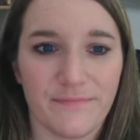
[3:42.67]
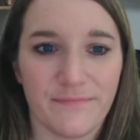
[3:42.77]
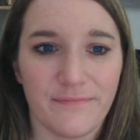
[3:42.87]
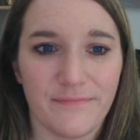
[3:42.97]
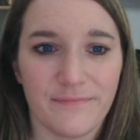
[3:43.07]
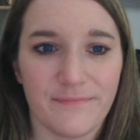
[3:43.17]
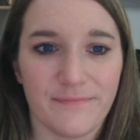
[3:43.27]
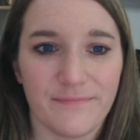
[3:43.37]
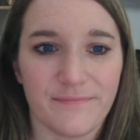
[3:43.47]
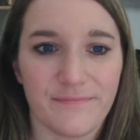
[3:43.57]

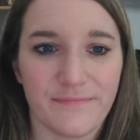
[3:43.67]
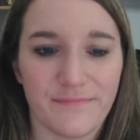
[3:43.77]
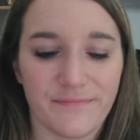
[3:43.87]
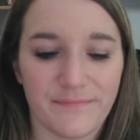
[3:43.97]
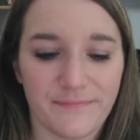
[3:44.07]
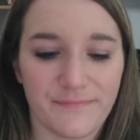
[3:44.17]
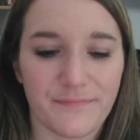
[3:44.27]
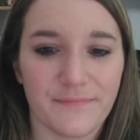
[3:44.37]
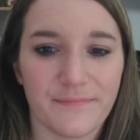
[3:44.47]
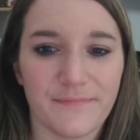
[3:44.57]

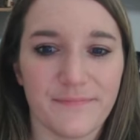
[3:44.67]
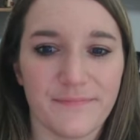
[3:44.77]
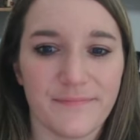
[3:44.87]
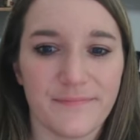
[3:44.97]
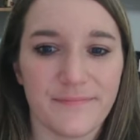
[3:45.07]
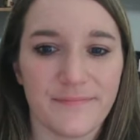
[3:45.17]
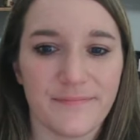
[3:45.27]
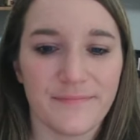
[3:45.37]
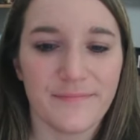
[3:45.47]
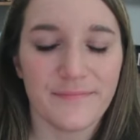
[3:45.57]

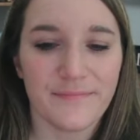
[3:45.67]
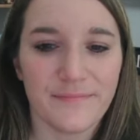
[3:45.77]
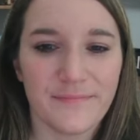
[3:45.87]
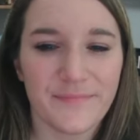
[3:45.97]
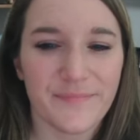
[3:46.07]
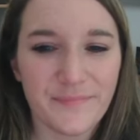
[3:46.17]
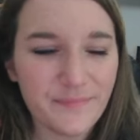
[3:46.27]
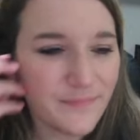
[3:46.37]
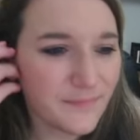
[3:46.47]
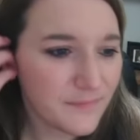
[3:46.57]

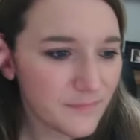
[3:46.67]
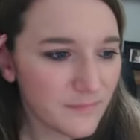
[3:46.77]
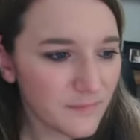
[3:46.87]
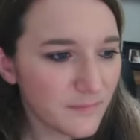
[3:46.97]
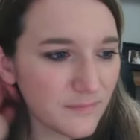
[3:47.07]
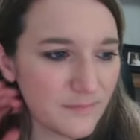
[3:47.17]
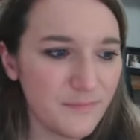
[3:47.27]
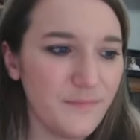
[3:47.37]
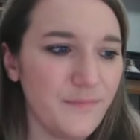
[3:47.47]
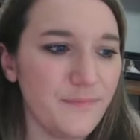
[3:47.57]

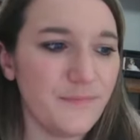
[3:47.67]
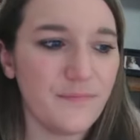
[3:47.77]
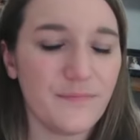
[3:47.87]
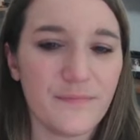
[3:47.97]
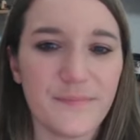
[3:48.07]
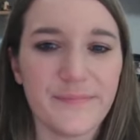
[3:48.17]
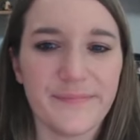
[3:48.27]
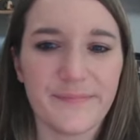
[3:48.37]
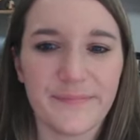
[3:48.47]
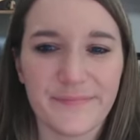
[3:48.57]

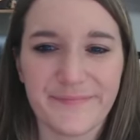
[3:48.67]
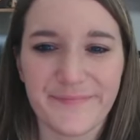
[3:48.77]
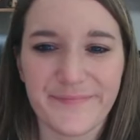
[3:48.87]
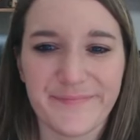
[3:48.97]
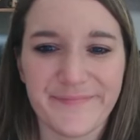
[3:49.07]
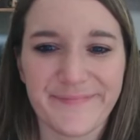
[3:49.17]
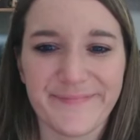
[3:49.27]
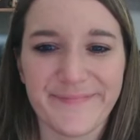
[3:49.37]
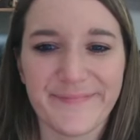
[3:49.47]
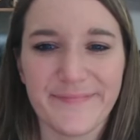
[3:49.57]

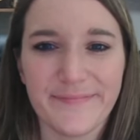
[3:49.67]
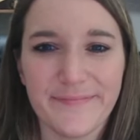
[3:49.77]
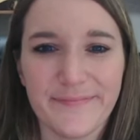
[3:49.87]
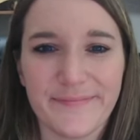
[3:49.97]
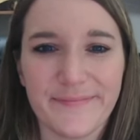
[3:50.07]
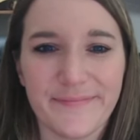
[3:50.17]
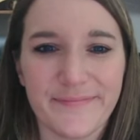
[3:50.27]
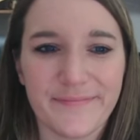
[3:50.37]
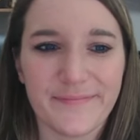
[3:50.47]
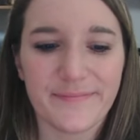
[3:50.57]
[no speech]